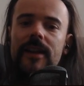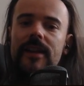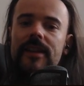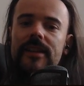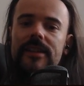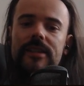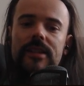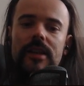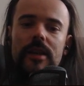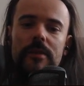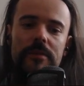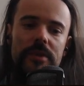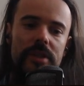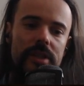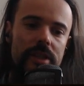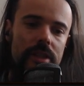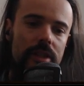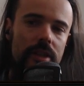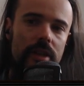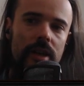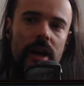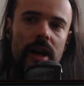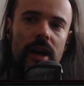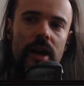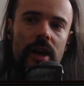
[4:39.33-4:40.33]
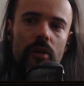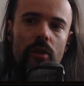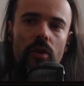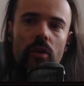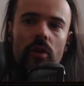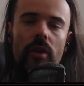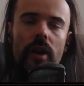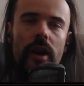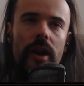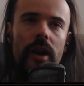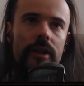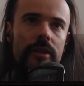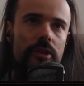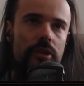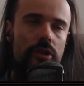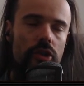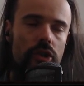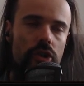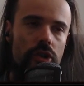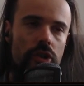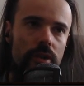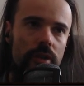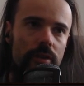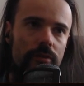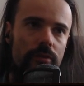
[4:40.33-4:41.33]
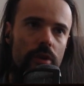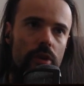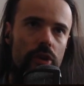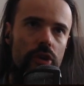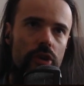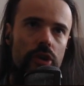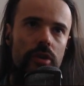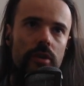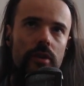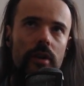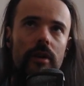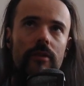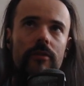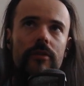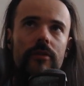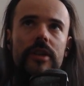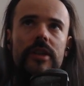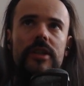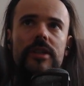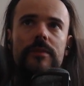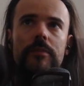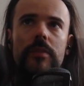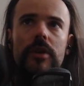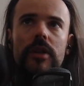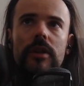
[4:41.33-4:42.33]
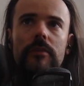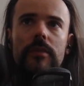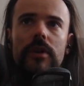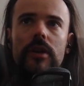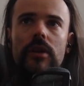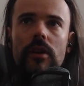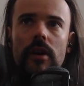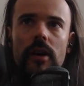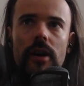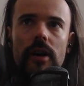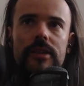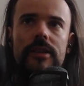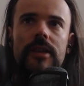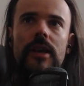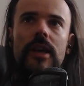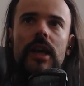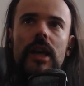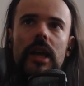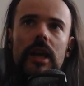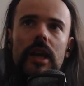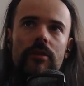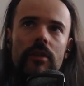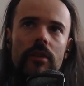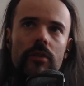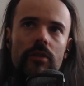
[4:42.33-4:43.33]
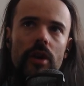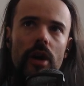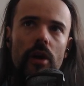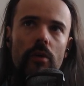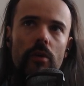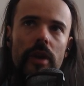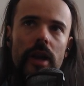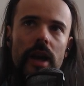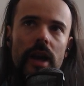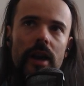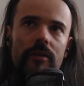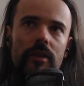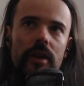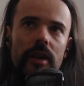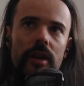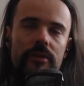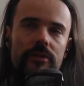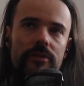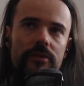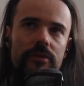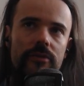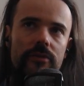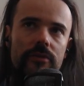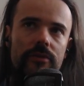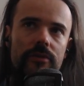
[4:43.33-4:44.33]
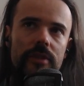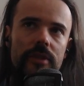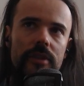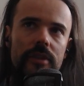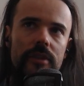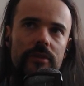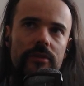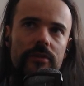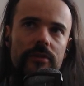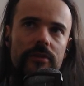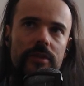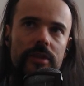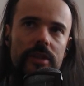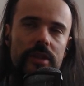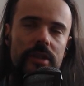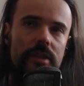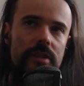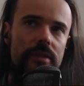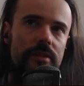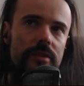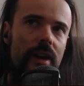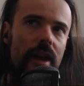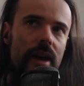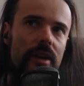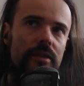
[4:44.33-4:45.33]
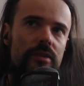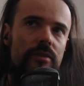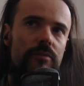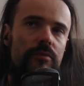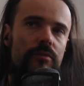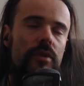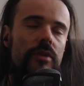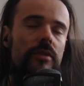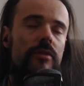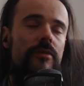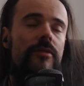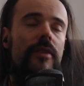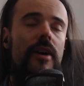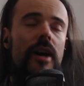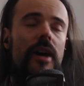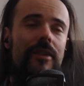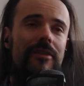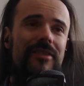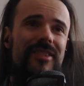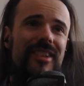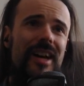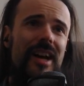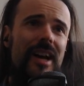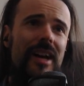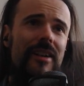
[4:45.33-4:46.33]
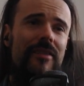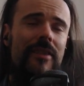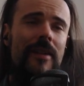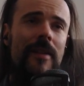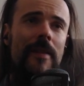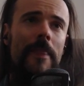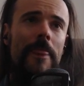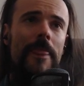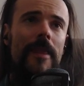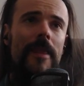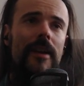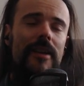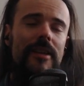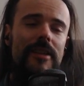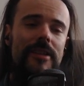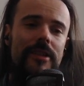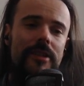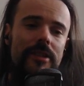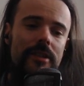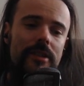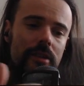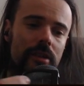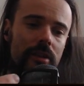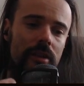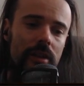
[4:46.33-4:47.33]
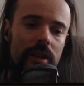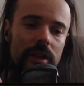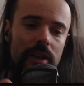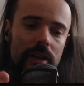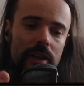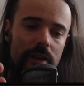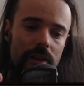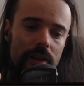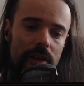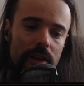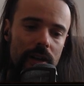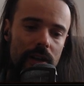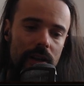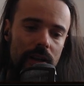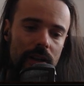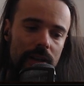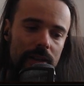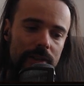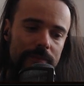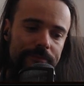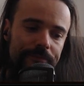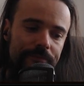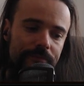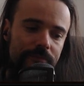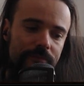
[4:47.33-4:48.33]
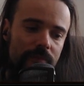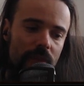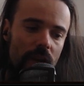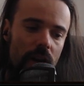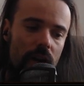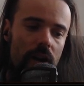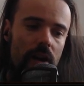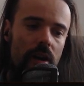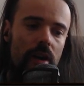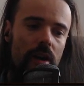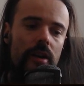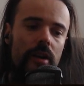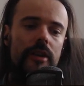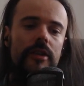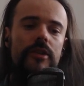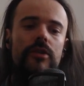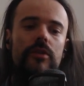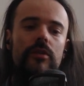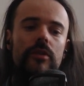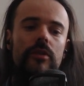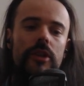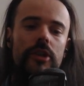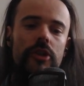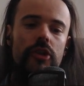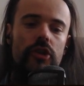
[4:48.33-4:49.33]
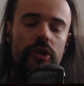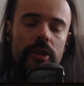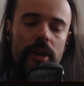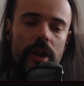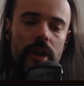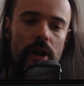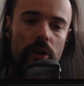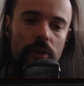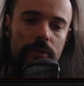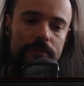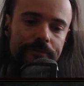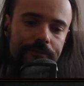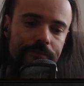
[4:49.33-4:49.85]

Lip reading: some CI or energy shield version of this build, because even though we have like 6,000.5 life, it's still harder to leech now